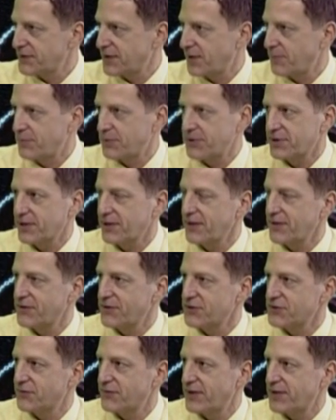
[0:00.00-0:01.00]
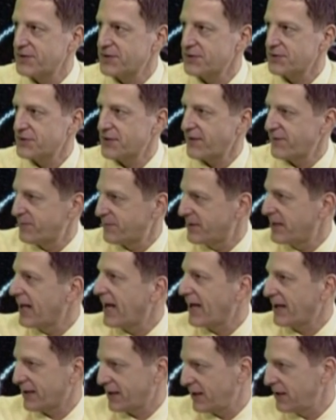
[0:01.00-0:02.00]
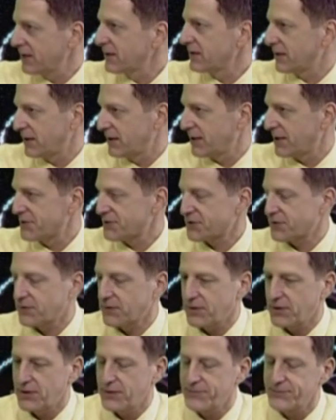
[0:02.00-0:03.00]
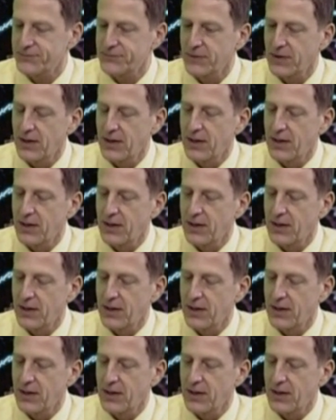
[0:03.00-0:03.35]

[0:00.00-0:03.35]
and particularly if those vessels have plaquing, cholesterol,